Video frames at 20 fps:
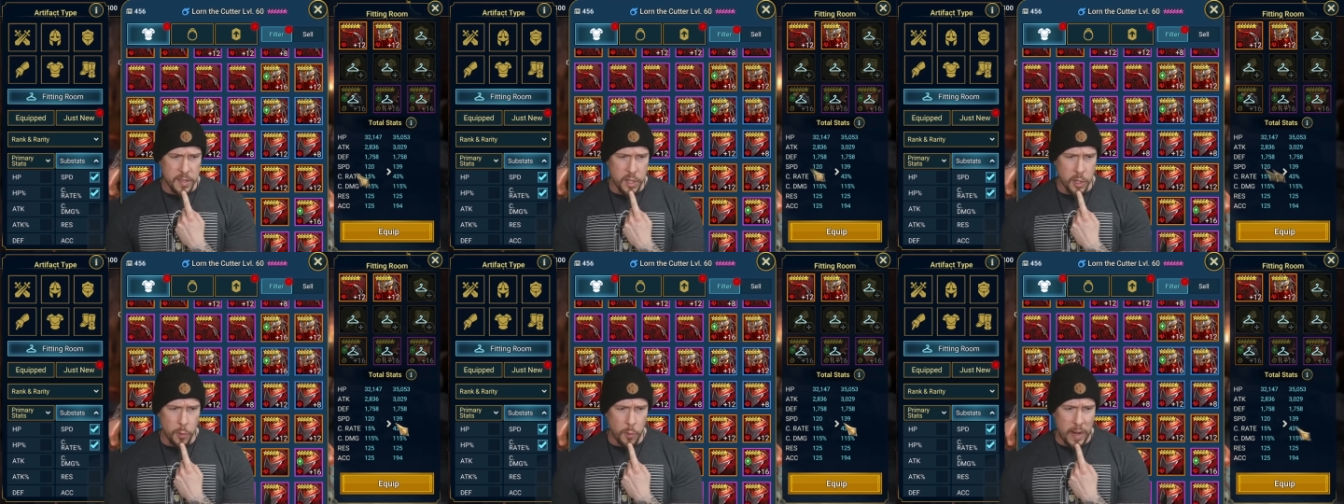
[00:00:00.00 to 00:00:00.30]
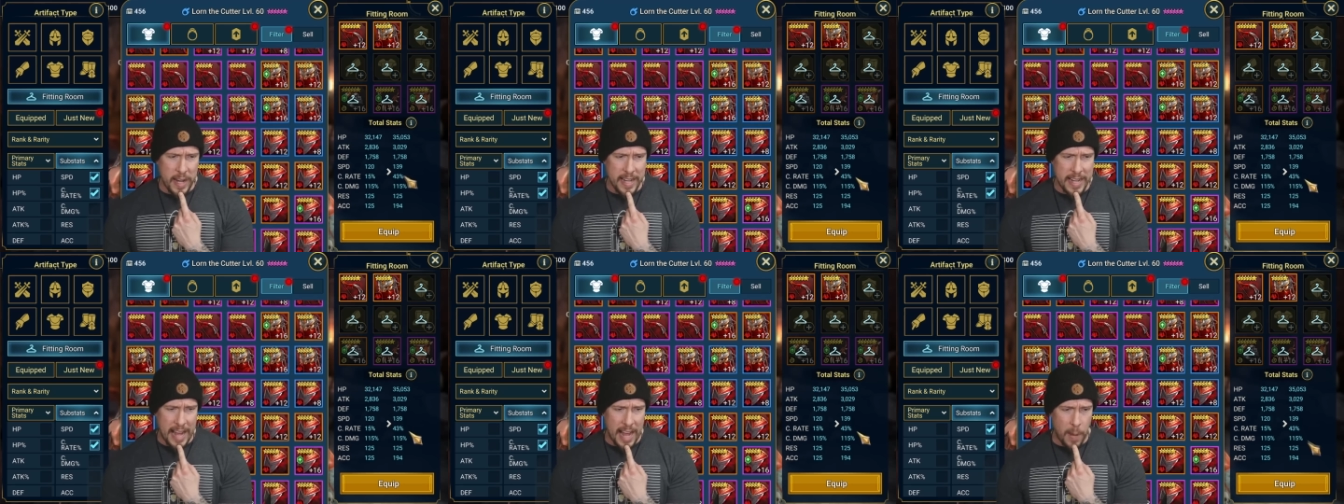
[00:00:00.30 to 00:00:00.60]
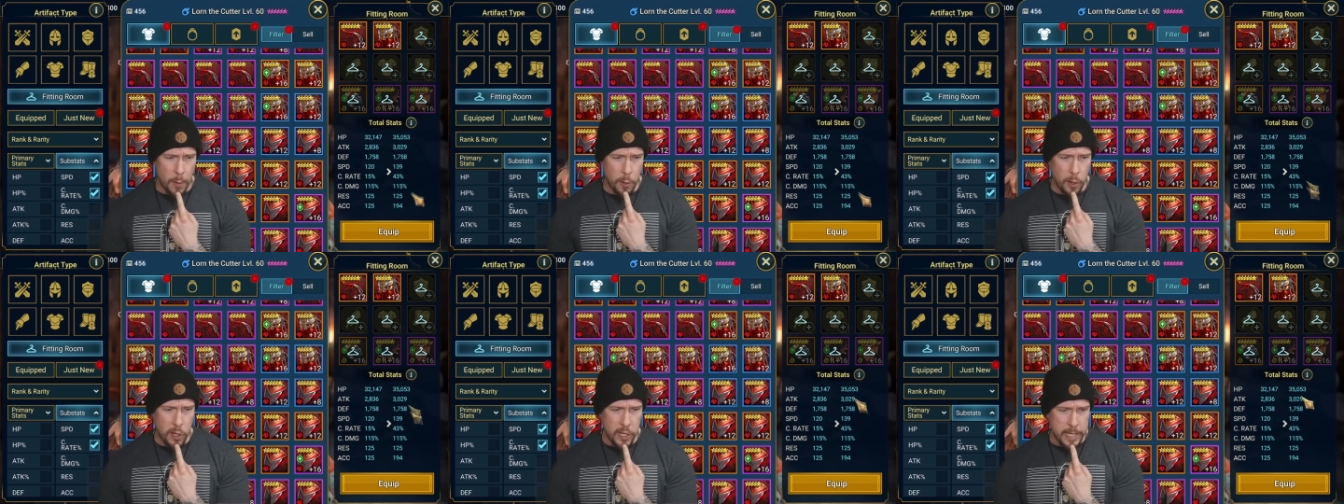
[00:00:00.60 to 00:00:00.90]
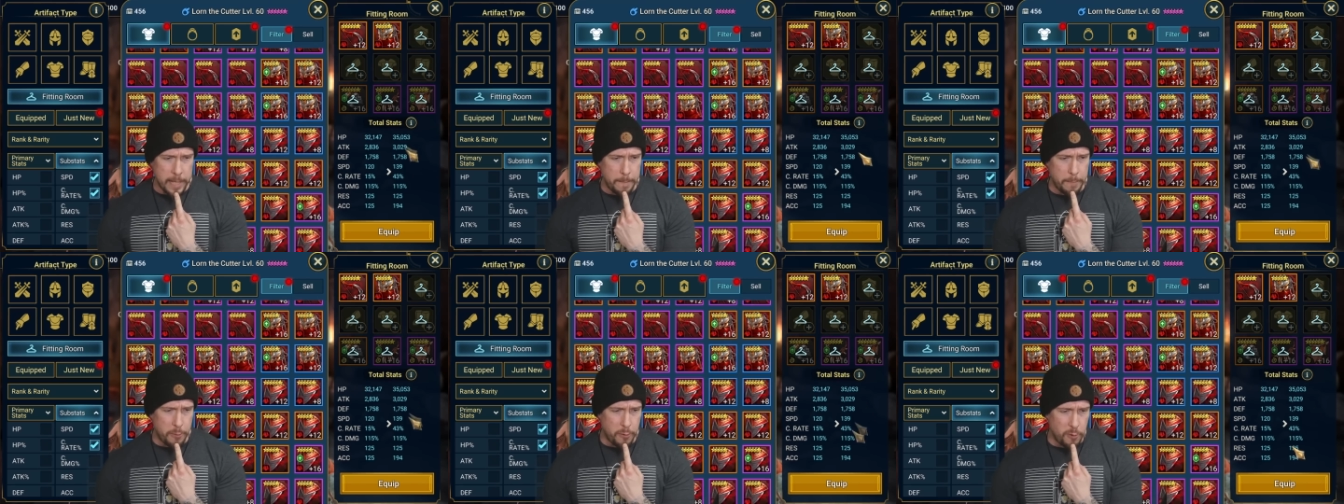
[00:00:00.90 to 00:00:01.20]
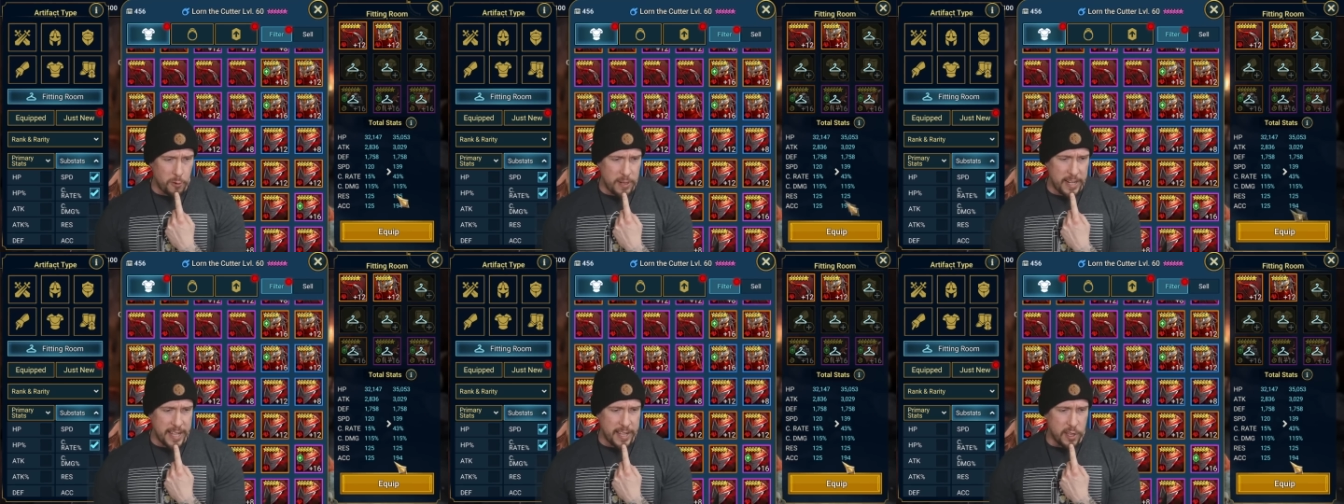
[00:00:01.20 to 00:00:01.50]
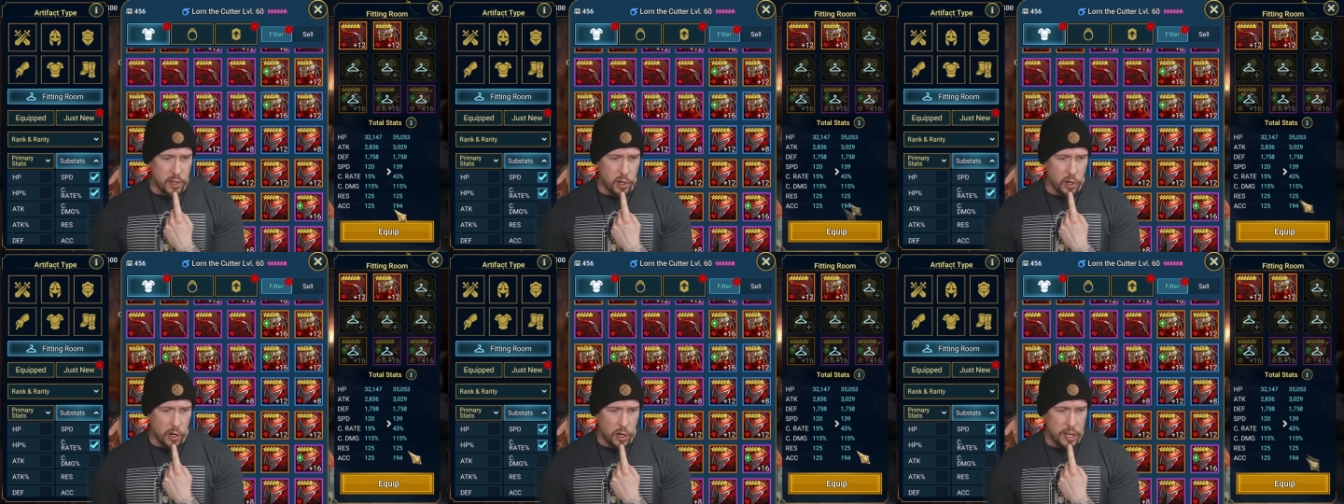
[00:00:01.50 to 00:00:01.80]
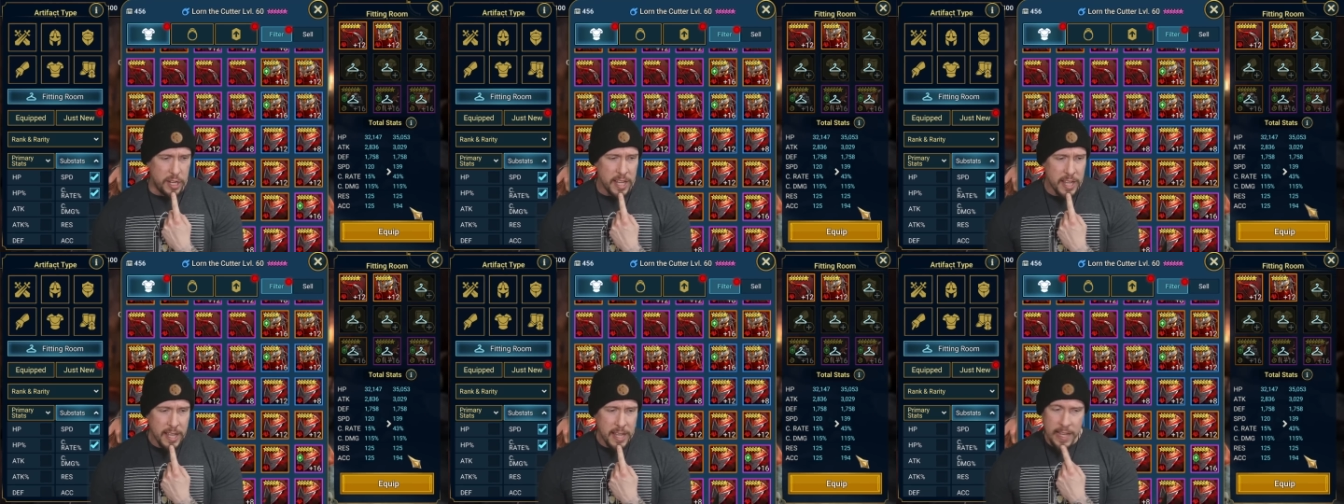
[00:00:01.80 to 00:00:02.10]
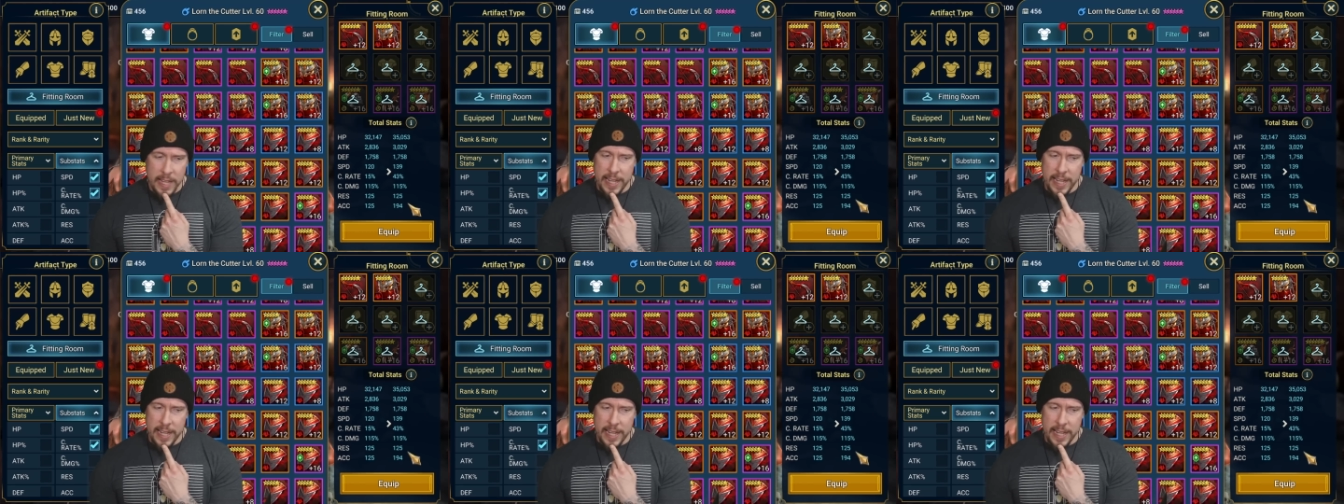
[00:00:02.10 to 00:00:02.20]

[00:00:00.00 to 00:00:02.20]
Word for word: So right now, we're looking pretty good.